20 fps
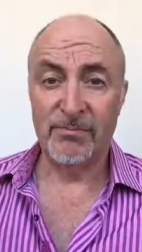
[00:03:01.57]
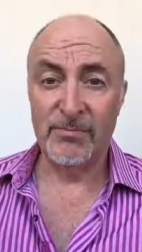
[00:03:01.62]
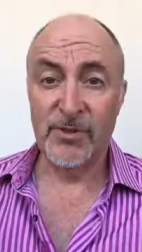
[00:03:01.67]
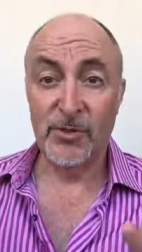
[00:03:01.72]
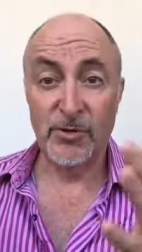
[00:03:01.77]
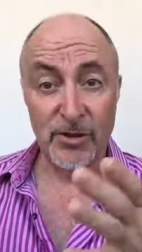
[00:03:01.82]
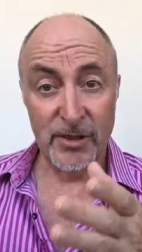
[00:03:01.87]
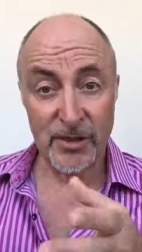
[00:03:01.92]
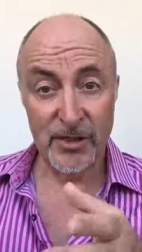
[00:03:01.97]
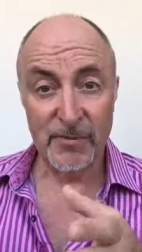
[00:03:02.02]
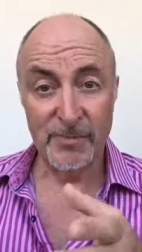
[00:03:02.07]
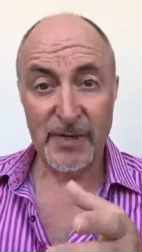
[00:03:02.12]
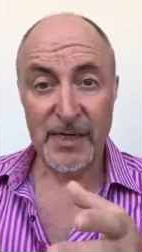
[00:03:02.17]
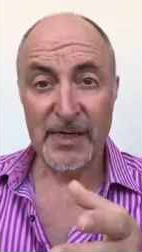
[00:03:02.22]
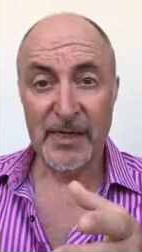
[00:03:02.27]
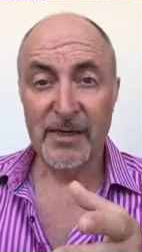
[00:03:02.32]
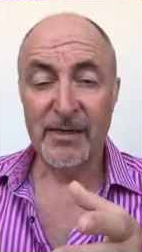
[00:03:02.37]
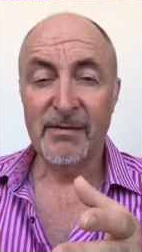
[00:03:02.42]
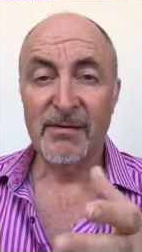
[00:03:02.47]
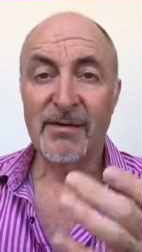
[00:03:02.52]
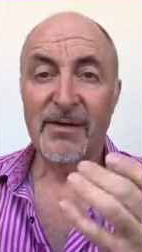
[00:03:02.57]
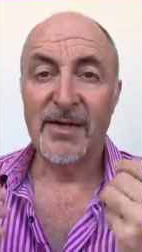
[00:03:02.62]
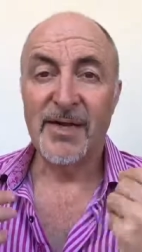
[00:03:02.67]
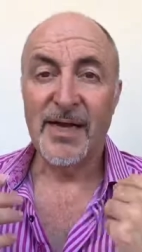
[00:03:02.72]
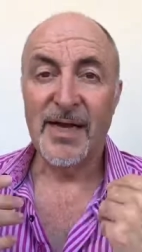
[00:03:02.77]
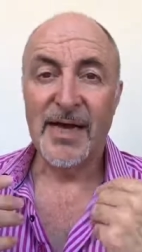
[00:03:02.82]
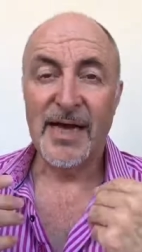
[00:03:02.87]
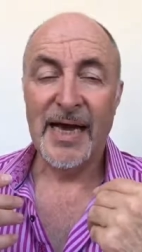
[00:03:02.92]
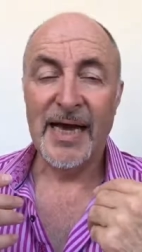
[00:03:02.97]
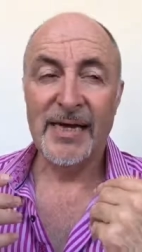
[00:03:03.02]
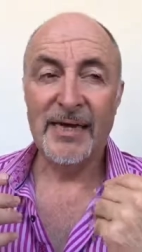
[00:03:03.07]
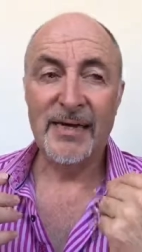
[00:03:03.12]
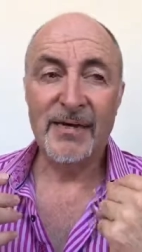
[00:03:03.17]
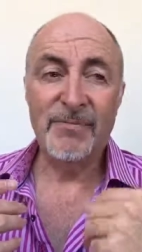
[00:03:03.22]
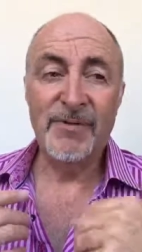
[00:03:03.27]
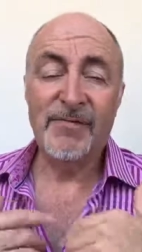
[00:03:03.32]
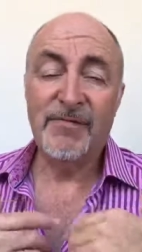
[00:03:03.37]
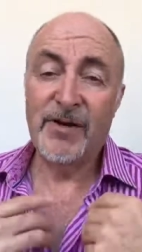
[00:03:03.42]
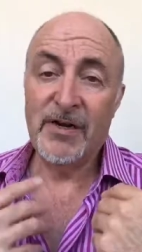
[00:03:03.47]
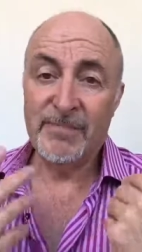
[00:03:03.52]
usually speaking, and it can
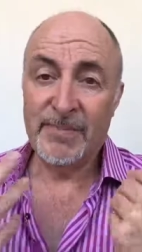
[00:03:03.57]
be very